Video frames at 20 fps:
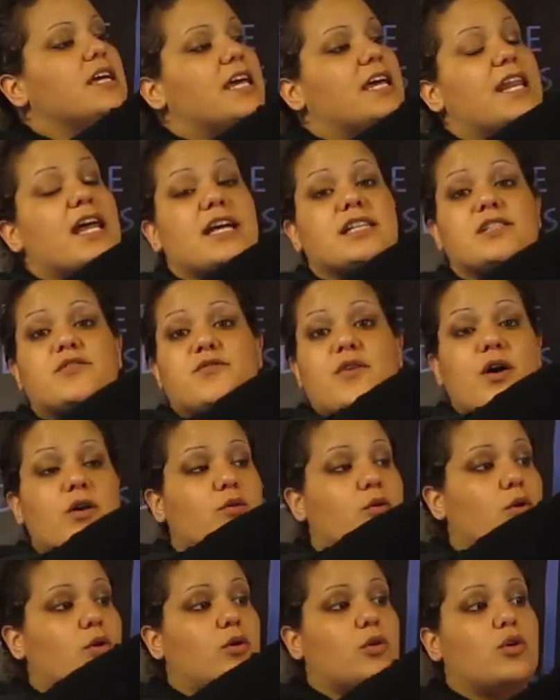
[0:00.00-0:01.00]
It has
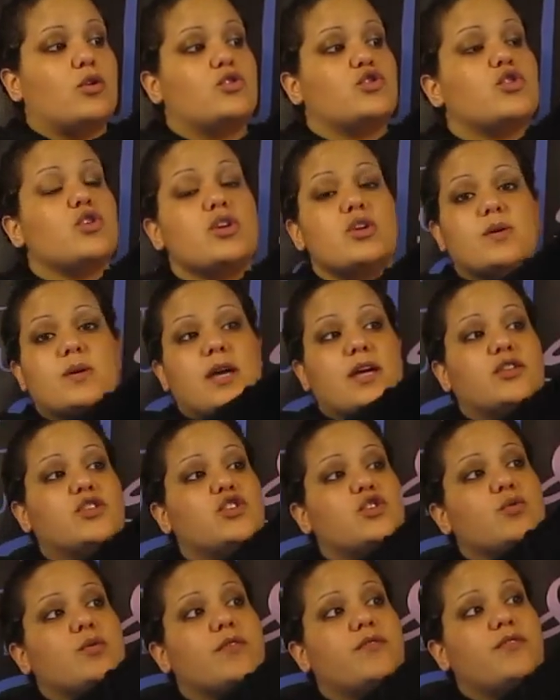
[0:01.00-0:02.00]
Velcro closure, you get
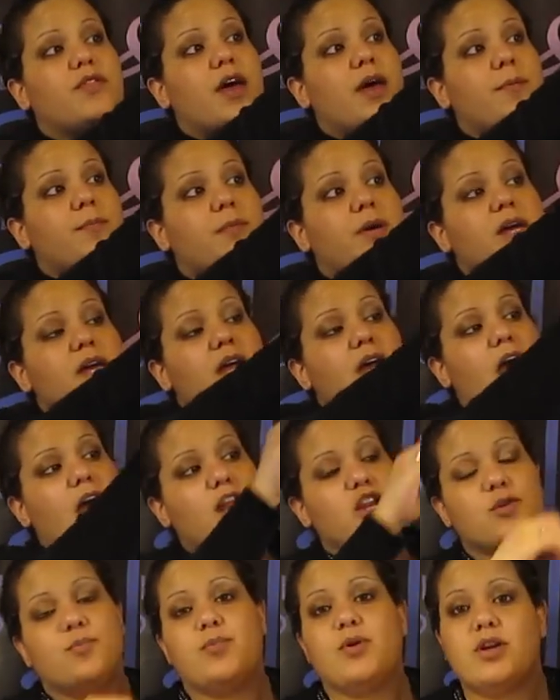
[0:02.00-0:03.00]
two of them,
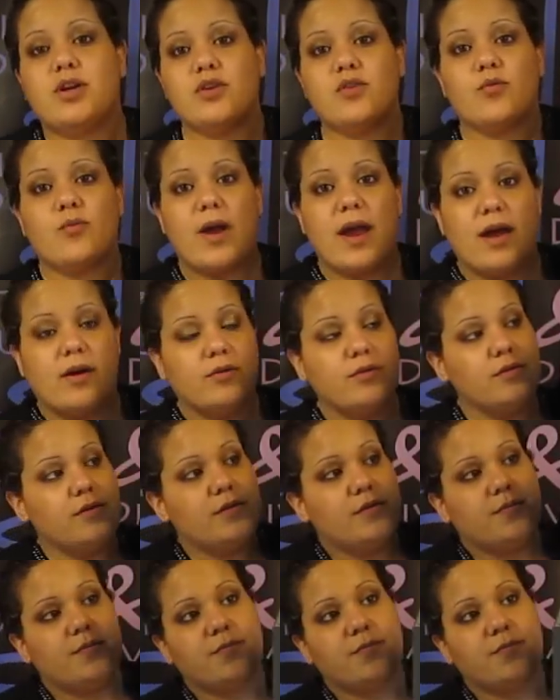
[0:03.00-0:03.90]
and you put it around.